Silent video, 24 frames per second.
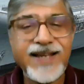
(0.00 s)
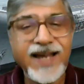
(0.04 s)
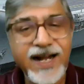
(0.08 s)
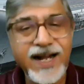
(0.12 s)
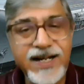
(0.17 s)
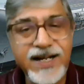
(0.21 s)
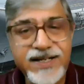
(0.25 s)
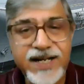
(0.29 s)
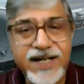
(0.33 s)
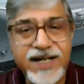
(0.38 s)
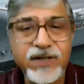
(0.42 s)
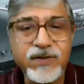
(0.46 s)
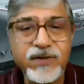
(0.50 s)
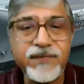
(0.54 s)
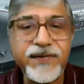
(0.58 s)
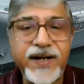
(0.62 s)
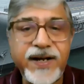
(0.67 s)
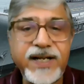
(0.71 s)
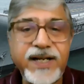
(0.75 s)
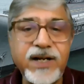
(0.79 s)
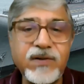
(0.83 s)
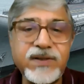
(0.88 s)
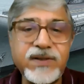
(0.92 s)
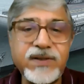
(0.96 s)
and try to
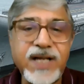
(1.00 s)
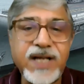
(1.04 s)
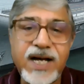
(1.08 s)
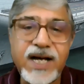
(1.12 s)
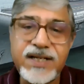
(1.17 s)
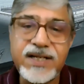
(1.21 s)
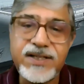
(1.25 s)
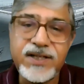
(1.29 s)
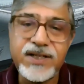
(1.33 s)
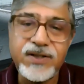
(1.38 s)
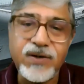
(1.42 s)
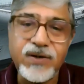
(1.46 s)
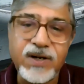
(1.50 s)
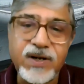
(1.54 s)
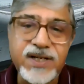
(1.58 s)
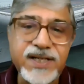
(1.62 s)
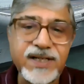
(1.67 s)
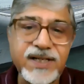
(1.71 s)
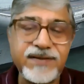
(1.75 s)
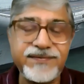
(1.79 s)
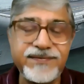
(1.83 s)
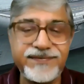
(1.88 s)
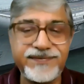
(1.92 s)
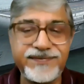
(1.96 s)
find out the answer
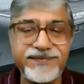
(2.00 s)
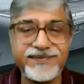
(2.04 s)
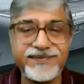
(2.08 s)
yourself.